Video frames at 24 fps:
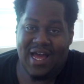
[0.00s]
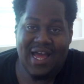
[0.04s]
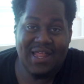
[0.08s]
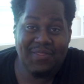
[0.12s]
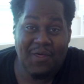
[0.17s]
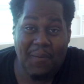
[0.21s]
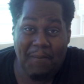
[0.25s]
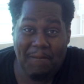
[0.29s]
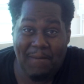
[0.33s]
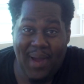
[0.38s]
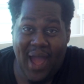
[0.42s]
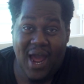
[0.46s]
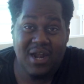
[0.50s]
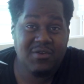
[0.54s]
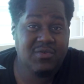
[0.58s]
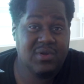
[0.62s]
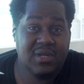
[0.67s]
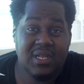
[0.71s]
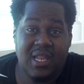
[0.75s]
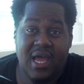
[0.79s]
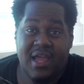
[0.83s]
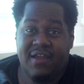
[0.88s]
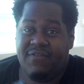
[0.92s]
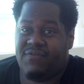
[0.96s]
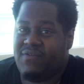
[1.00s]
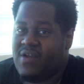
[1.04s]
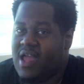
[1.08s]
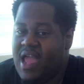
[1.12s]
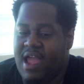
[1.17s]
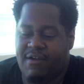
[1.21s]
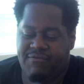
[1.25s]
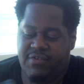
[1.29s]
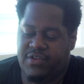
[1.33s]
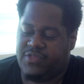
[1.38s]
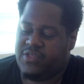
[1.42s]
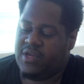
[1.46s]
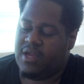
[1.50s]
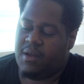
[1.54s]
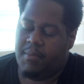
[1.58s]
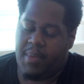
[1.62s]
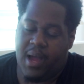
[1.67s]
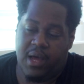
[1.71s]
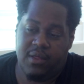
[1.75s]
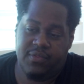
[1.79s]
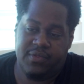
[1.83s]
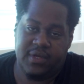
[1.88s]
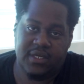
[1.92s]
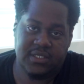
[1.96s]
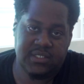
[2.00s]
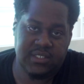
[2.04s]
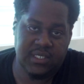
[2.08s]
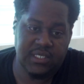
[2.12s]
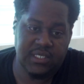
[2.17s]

the battery life, everything about this